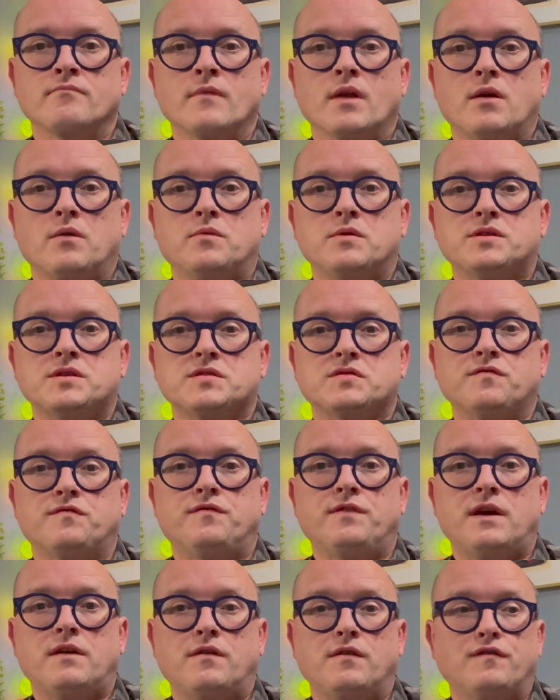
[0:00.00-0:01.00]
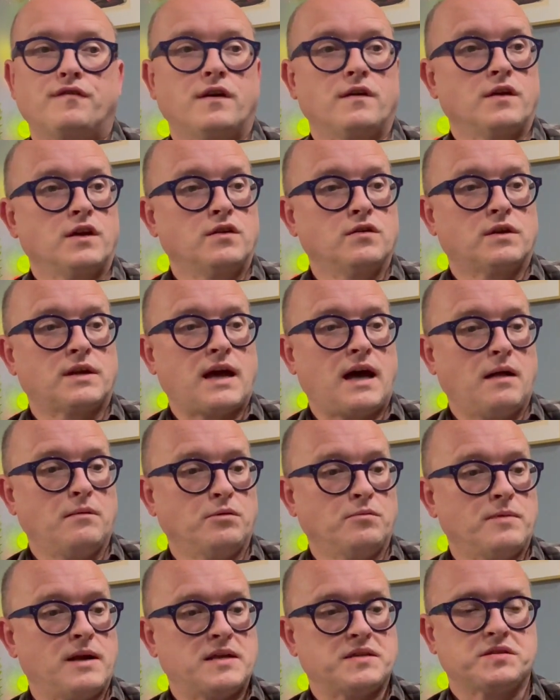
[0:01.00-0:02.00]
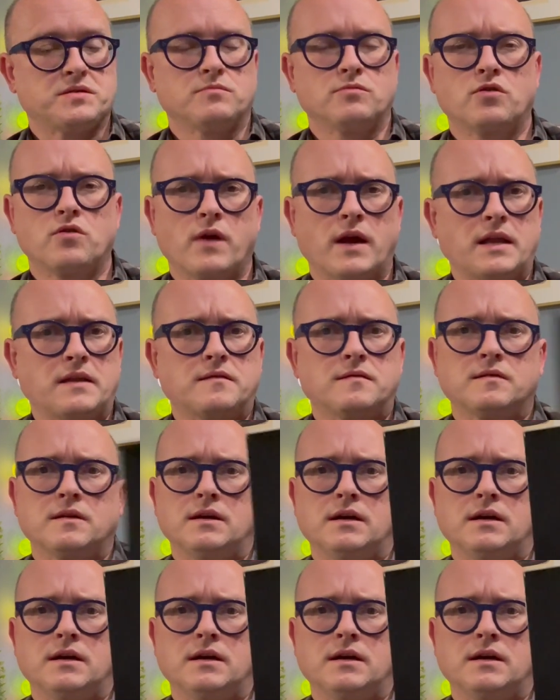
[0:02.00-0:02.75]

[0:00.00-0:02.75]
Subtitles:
which is a very, very good album, has some great